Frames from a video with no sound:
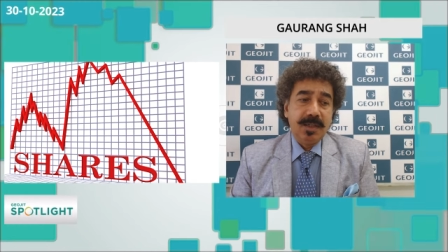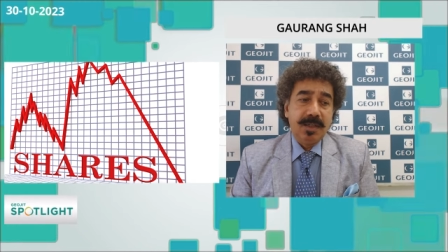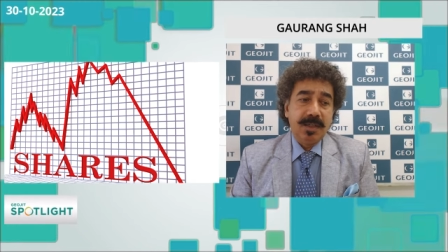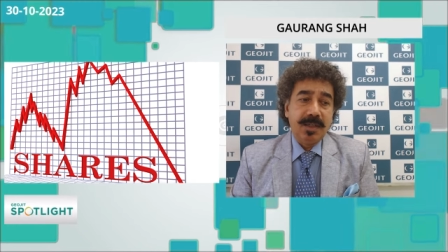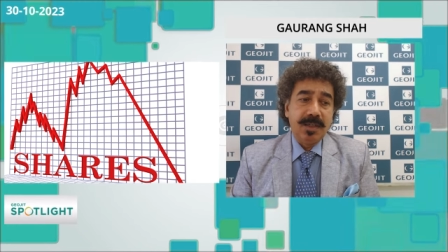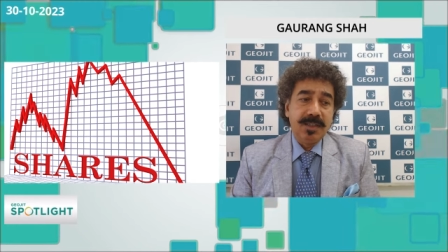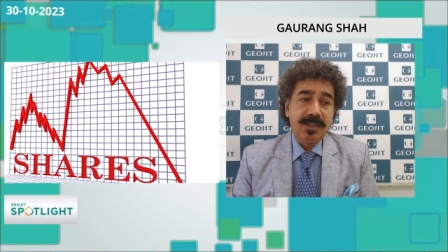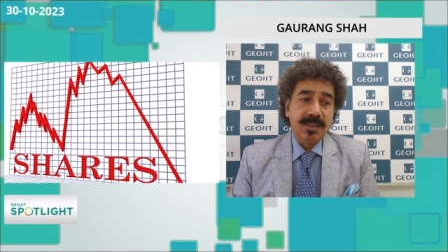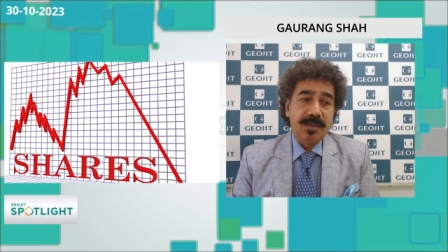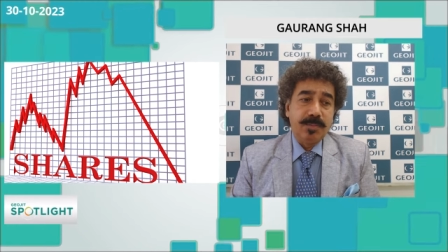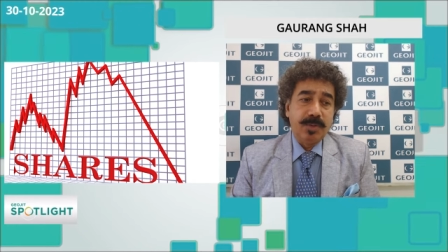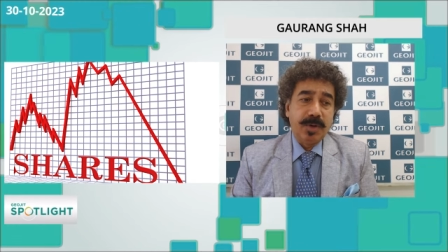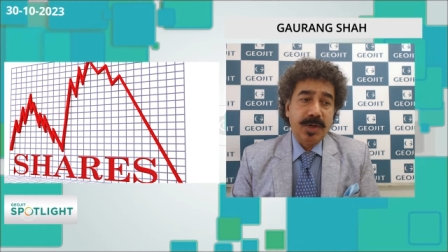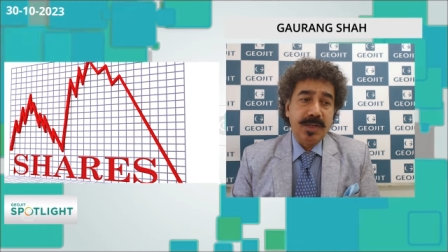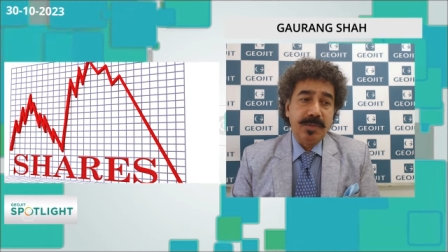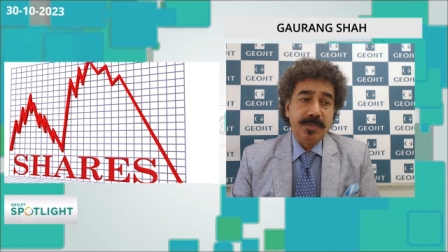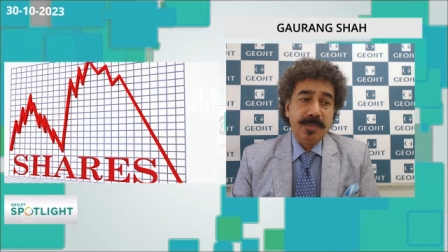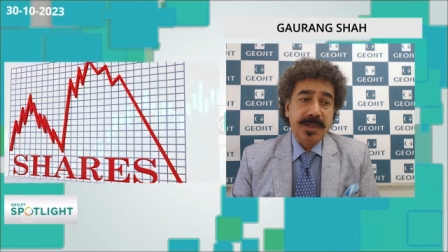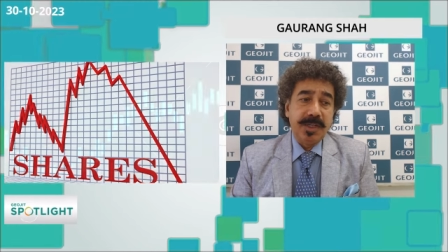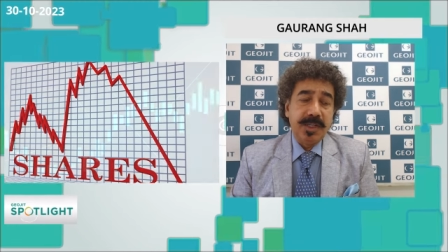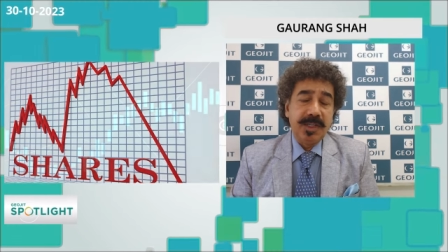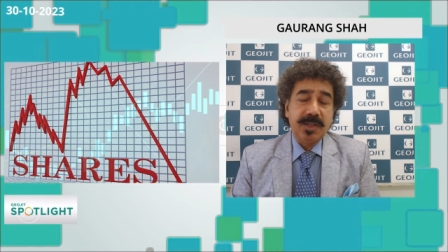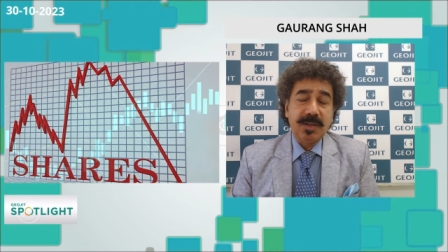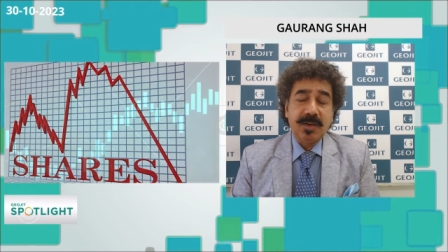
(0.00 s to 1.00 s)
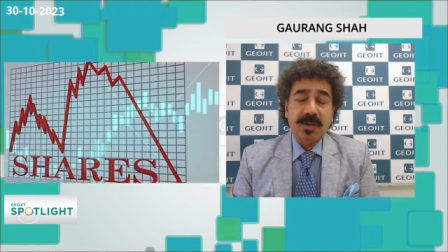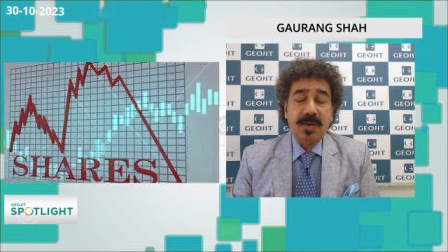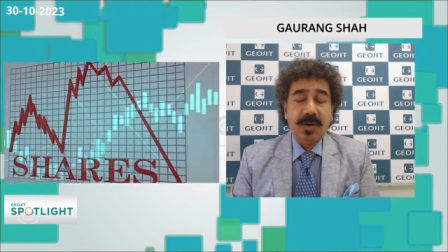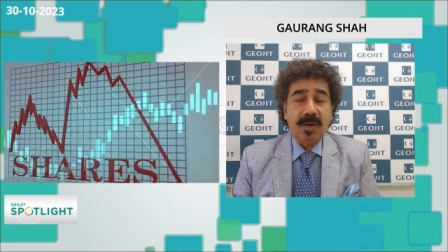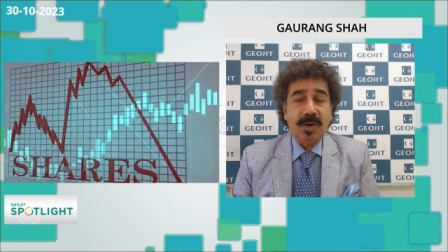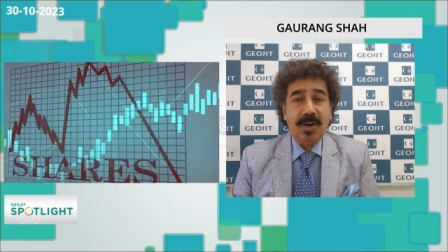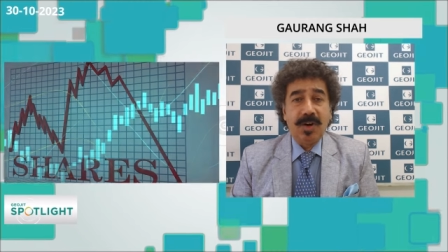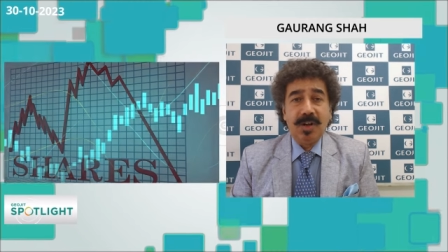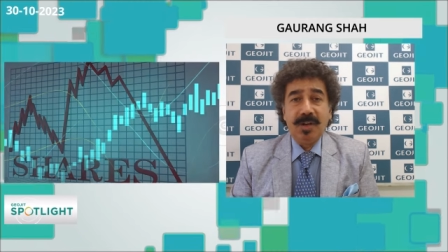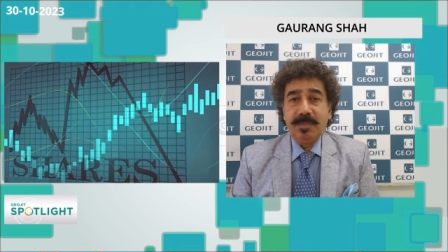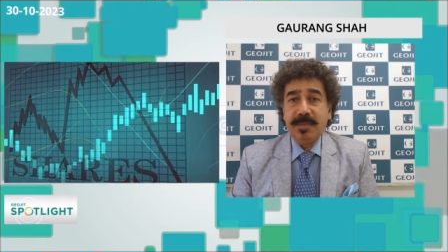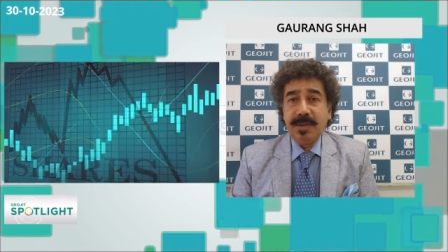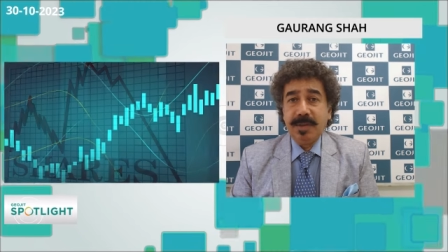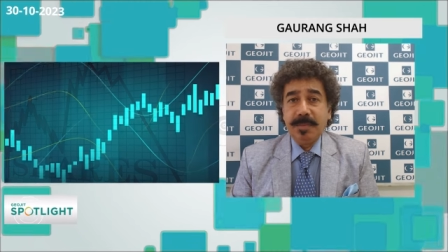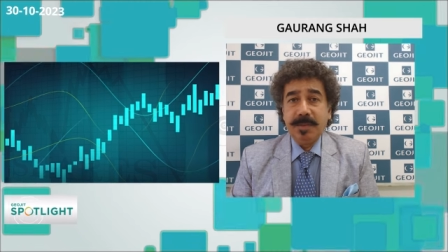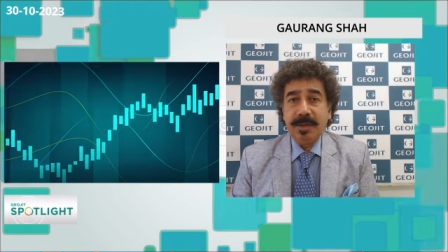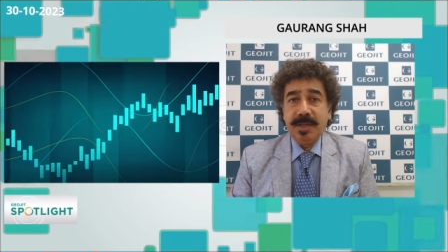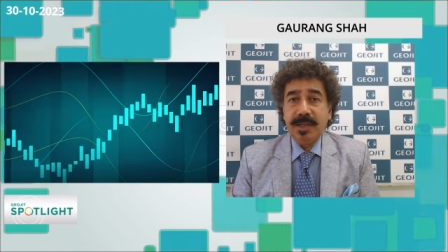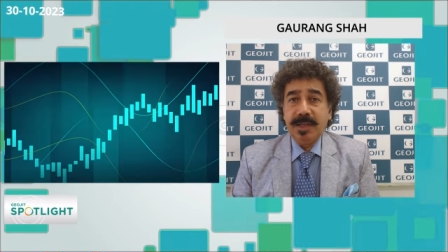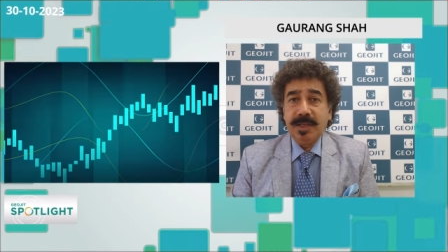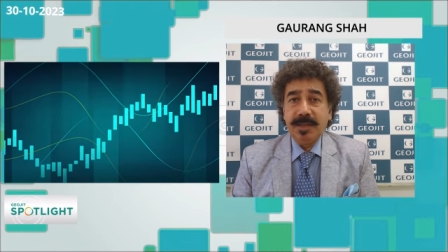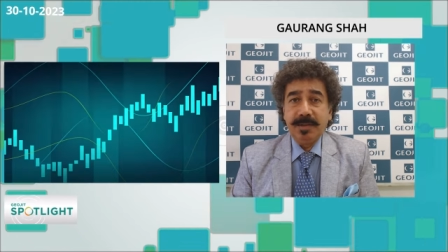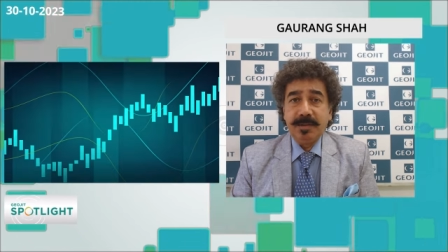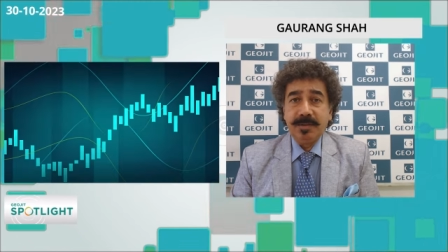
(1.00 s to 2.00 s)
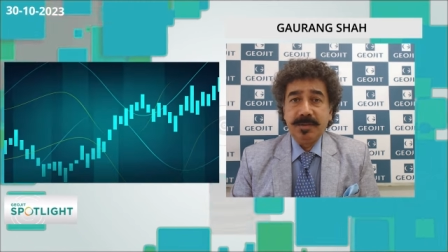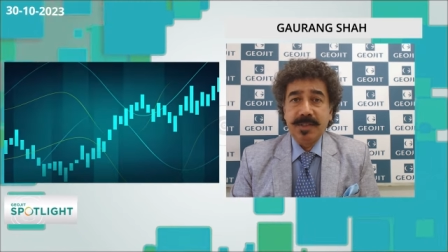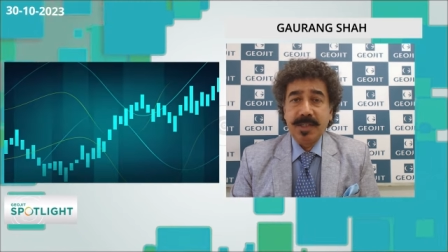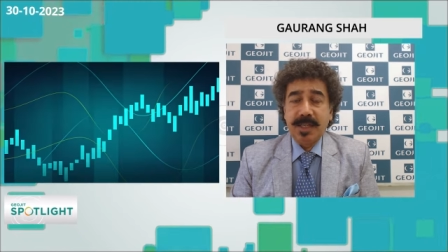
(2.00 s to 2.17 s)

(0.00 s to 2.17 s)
disappointment or maybe sell